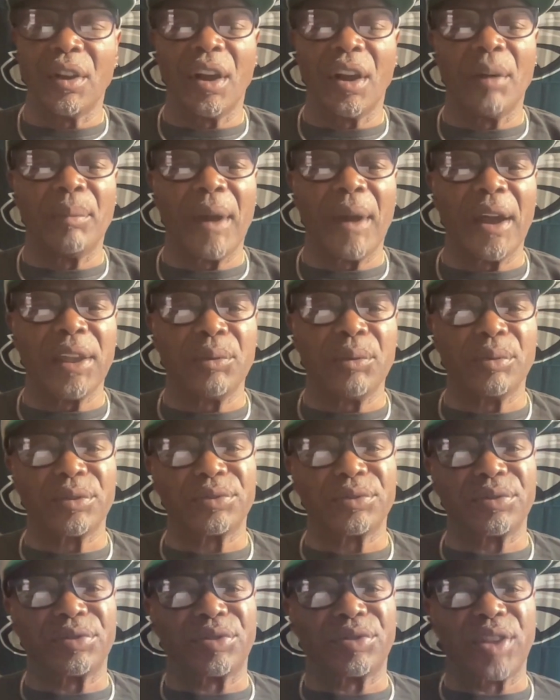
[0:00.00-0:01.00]
about he
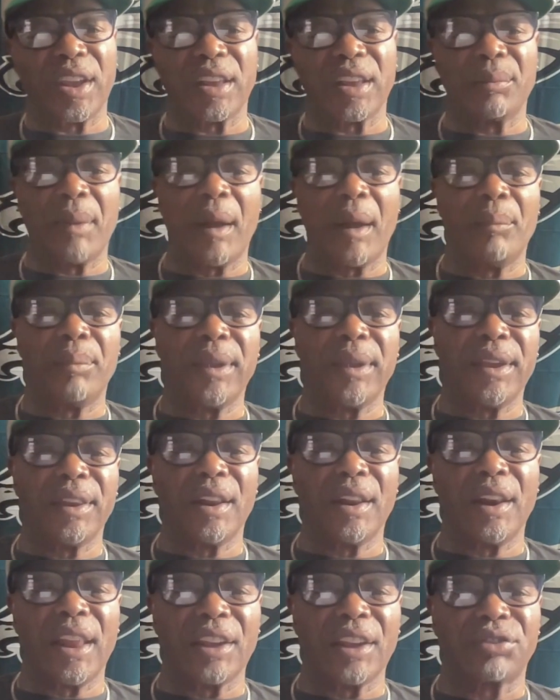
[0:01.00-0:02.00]
was thinking about being
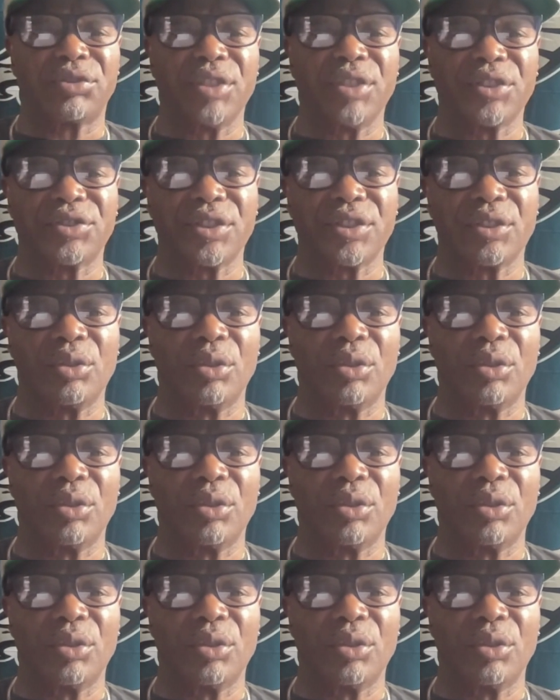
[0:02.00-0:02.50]
an electrician,